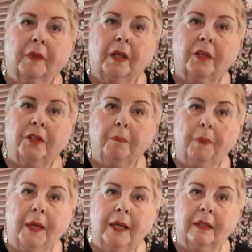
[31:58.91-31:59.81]
It
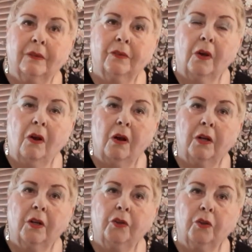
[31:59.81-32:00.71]
depends
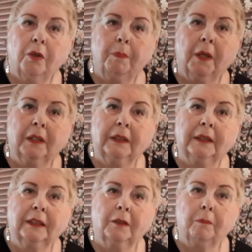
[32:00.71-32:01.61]
on your
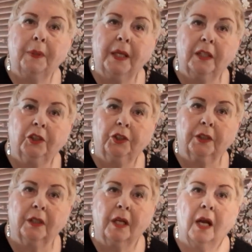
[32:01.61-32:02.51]

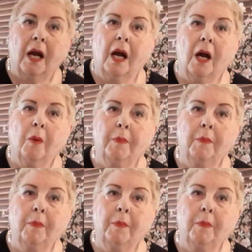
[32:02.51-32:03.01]
participation, how